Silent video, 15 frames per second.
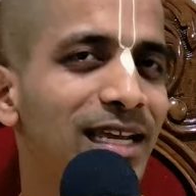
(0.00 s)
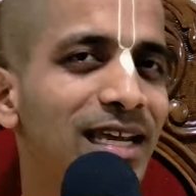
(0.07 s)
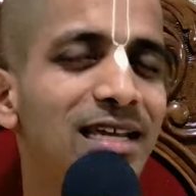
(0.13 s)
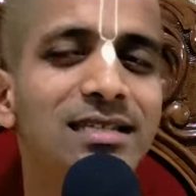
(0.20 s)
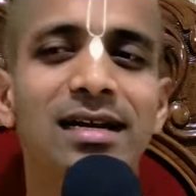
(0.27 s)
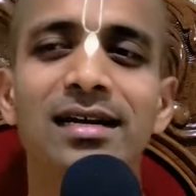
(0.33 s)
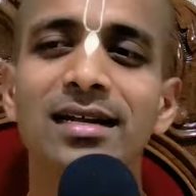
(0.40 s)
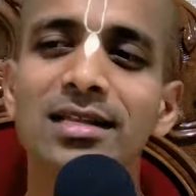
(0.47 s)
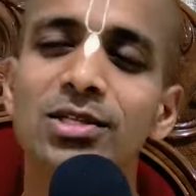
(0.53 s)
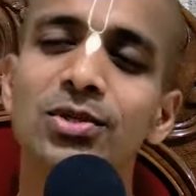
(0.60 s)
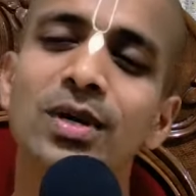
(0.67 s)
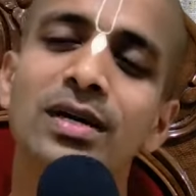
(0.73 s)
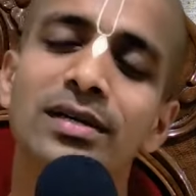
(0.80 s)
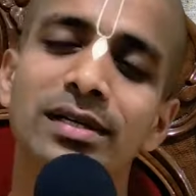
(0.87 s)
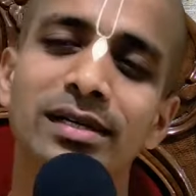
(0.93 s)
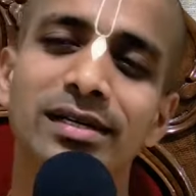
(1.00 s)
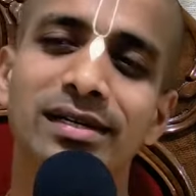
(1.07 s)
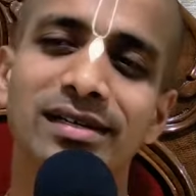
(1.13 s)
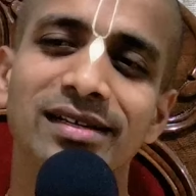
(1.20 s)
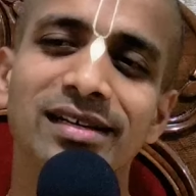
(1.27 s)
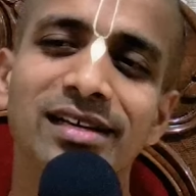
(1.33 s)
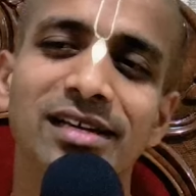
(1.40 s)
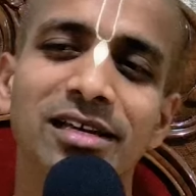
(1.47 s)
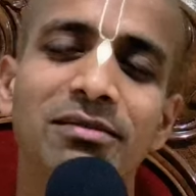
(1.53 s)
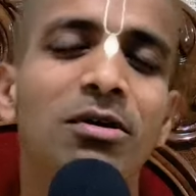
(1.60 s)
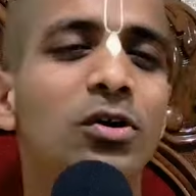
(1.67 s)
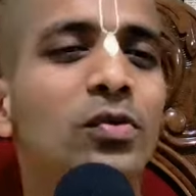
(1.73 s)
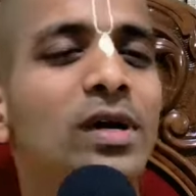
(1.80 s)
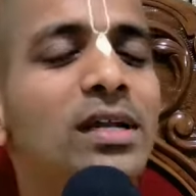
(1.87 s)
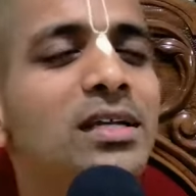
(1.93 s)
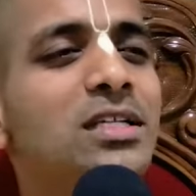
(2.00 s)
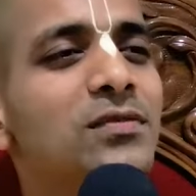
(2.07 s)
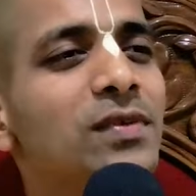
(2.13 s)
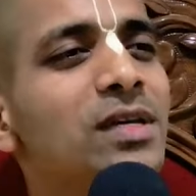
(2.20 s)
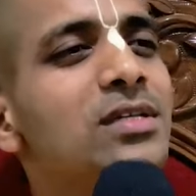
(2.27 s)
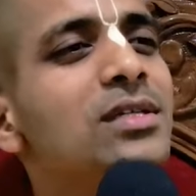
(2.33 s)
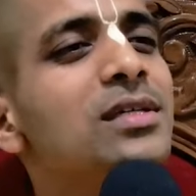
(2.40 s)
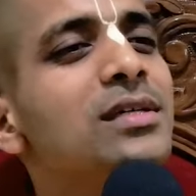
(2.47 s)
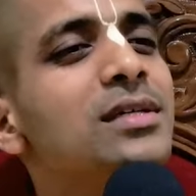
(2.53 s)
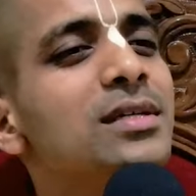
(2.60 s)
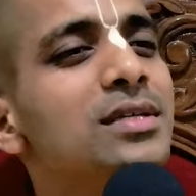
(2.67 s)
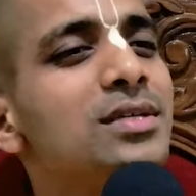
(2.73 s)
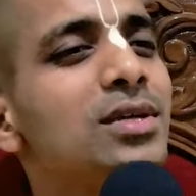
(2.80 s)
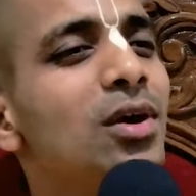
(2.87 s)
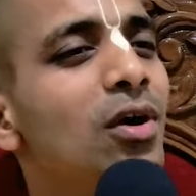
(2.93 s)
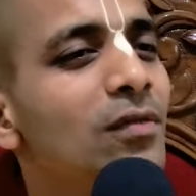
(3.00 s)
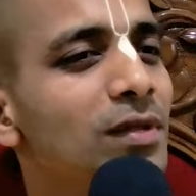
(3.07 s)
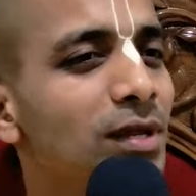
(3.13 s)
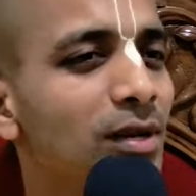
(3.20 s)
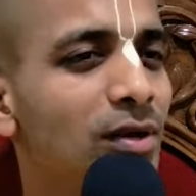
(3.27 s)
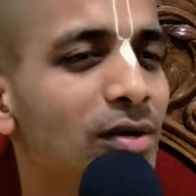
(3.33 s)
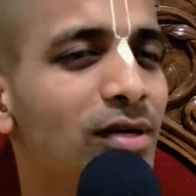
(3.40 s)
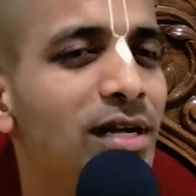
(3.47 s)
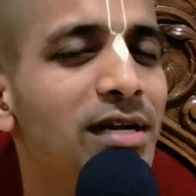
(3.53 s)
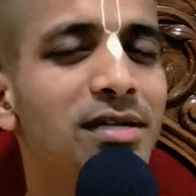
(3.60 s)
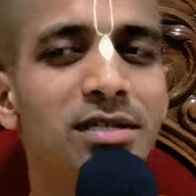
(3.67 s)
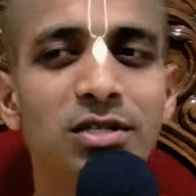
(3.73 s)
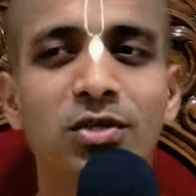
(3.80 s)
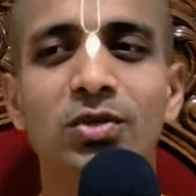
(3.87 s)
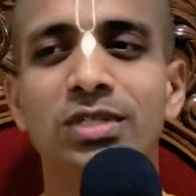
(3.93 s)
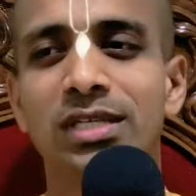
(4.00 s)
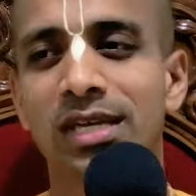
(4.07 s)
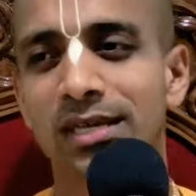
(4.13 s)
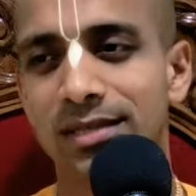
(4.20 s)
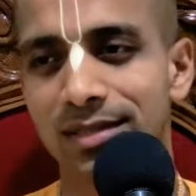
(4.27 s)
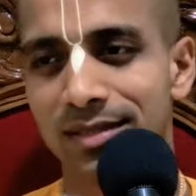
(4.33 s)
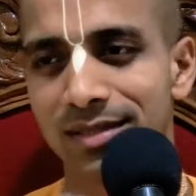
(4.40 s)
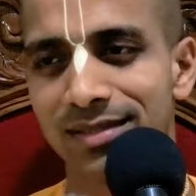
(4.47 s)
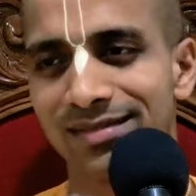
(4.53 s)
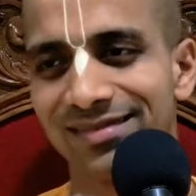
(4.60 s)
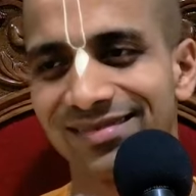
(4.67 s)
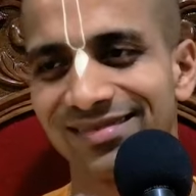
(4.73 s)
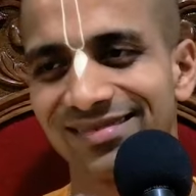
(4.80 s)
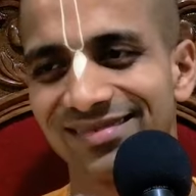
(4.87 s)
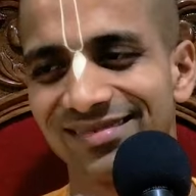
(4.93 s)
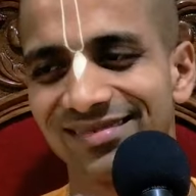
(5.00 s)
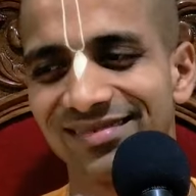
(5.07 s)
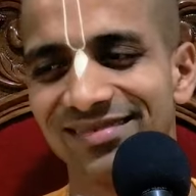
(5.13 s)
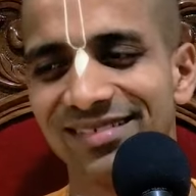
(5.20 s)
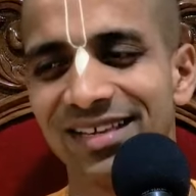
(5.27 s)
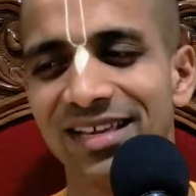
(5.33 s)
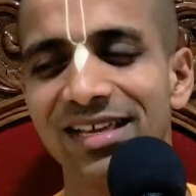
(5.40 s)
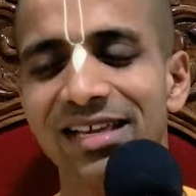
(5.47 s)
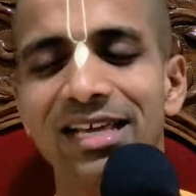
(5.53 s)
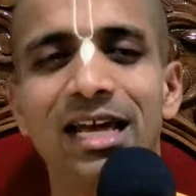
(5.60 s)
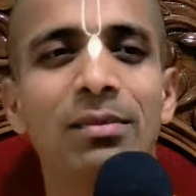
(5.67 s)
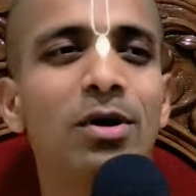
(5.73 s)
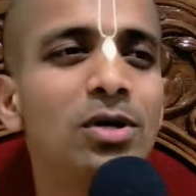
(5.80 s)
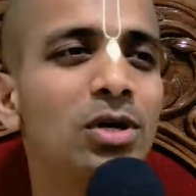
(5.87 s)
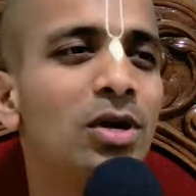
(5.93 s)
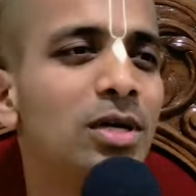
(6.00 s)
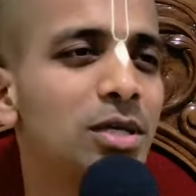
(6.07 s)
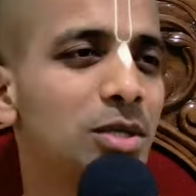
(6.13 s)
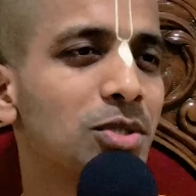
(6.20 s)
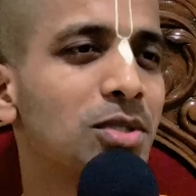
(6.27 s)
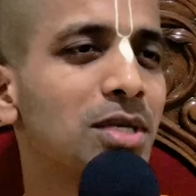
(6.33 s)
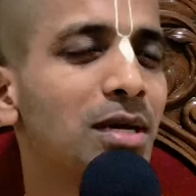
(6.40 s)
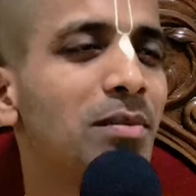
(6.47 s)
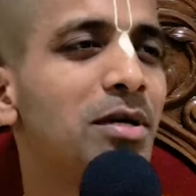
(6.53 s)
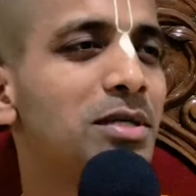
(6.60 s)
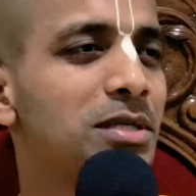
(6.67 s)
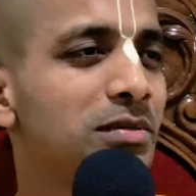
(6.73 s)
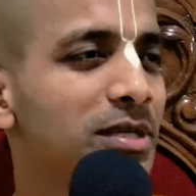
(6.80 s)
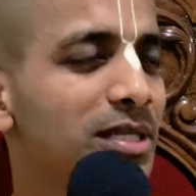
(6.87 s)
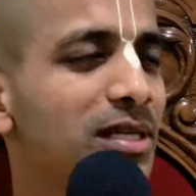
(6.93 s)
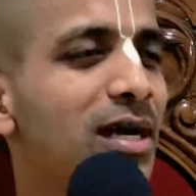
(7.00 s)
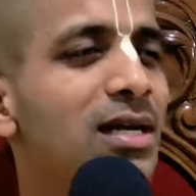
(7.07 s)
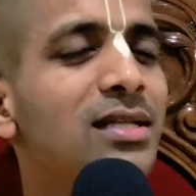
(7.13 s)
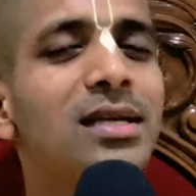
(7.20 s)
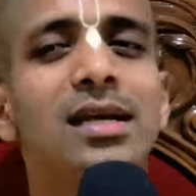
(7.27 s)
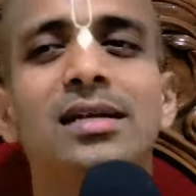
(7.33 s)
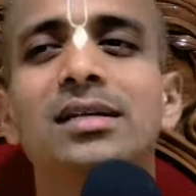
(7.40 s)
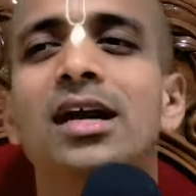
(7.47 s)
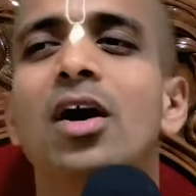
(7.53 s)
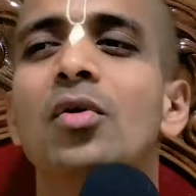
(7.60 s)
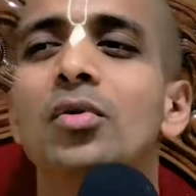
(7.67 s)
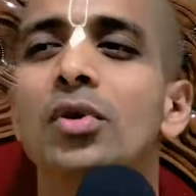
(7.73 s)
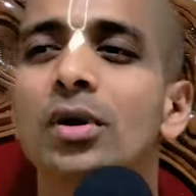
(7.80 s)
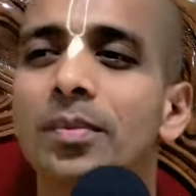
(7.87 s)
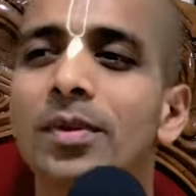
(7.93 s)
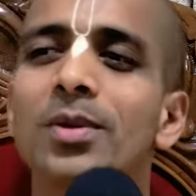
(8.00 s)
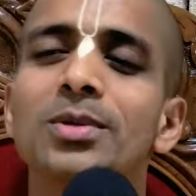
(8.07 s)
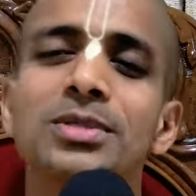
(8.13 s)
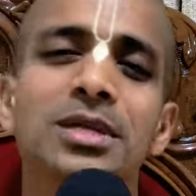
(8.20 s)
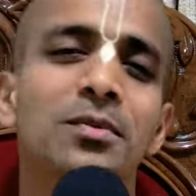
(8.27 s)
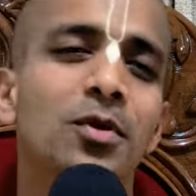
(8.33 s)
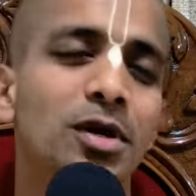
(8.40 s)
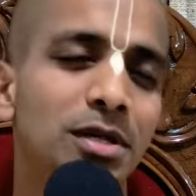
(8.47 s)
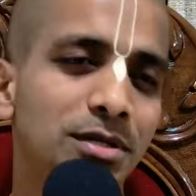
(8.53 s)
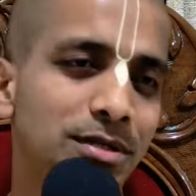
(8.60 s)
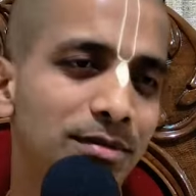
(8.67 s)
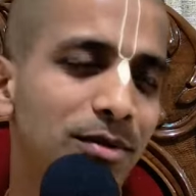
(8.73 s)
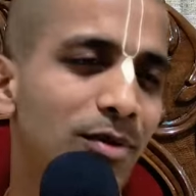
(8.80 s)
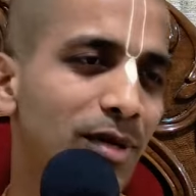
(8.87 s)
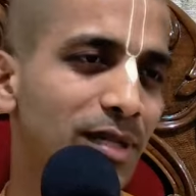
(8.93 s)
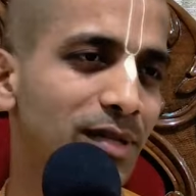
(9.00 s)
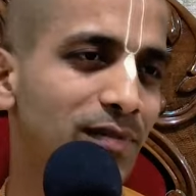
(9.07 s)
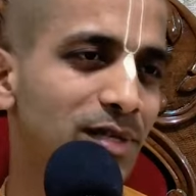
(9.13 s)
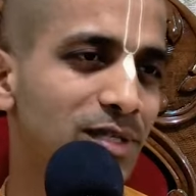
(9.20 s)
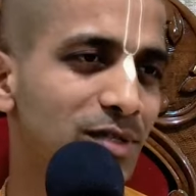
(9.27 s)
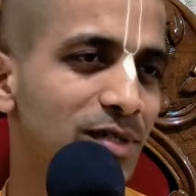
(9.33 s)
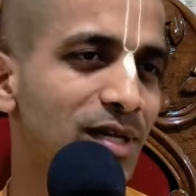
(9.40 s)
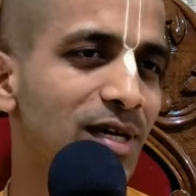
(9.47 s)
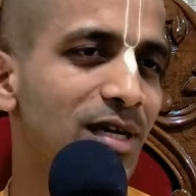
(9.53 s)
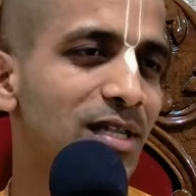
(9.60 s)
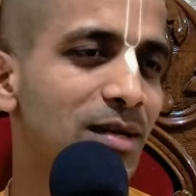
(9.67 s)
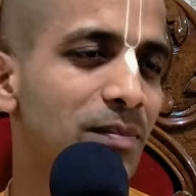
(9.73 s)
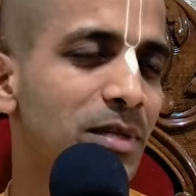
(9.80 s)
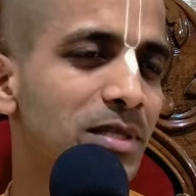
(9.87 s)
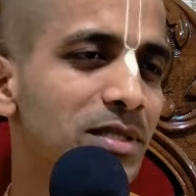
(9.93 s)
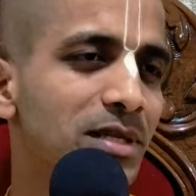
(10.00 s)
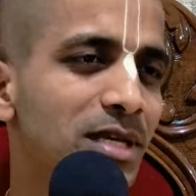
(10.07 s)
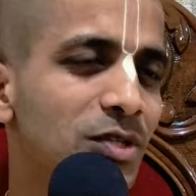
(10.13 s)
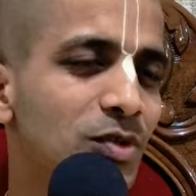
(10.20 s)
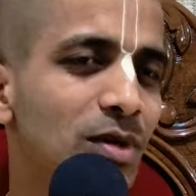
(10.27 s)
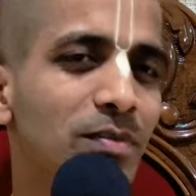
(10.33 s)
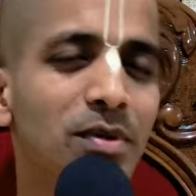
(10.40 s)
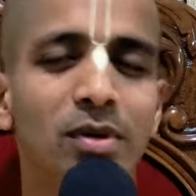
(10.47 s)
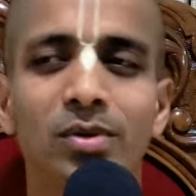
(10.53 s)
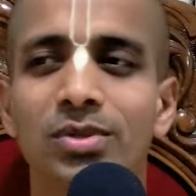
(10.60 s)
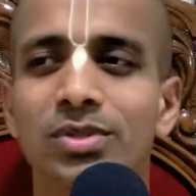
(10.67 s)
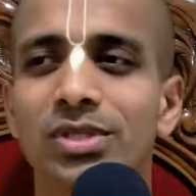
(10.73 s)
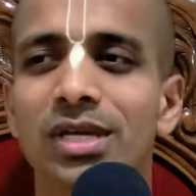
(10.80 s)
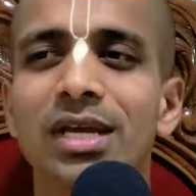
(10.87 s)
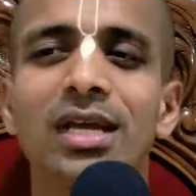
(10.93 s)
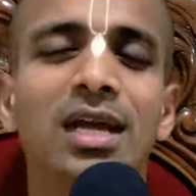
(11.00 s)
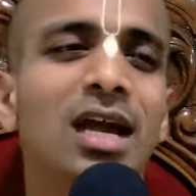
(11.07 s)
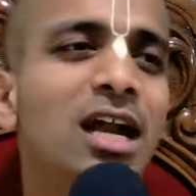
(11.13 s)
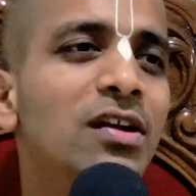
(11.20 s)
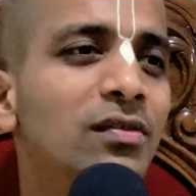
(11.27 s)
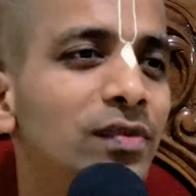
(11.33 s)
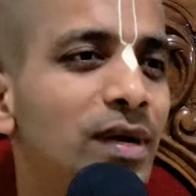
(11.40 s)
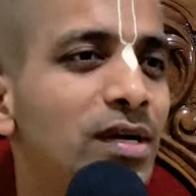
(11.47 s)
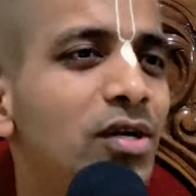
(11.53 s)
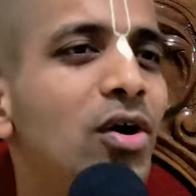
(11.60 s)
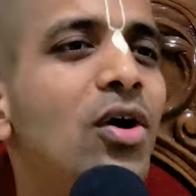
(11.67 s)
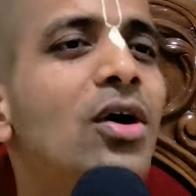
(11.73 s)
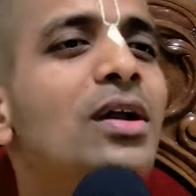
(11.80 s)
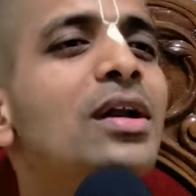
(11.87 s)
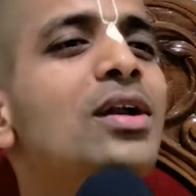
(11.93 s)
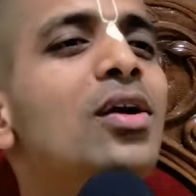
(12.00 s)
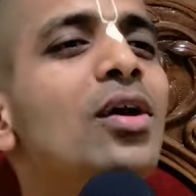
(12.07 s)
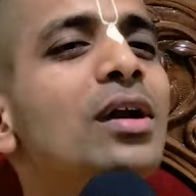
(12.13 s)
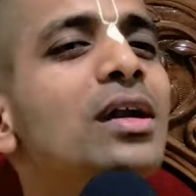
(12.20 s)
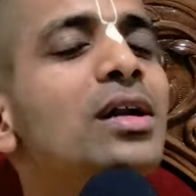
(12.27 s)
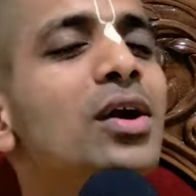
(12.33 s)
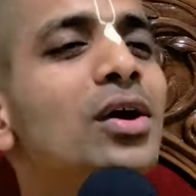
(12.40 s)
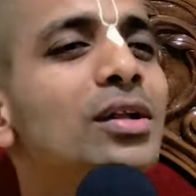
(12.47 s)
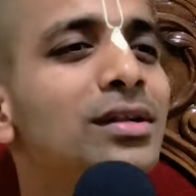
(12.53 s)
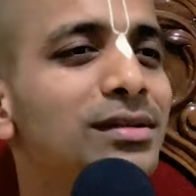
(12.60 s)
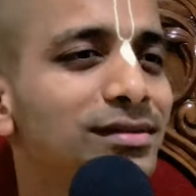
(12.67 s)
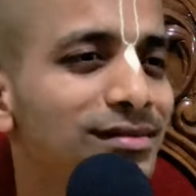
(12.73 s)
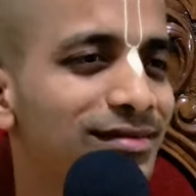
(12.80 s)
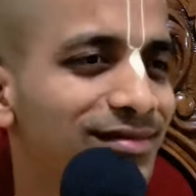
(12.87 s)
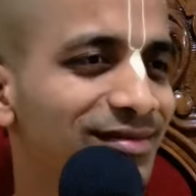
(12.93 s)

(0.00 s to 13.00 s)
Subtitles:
He started instructing about various features of the Lord and his associates, about Lord Krishna, about Srimati Radharani, how to approach them, what is the mood in which the person has to approach. And it went on and on and on.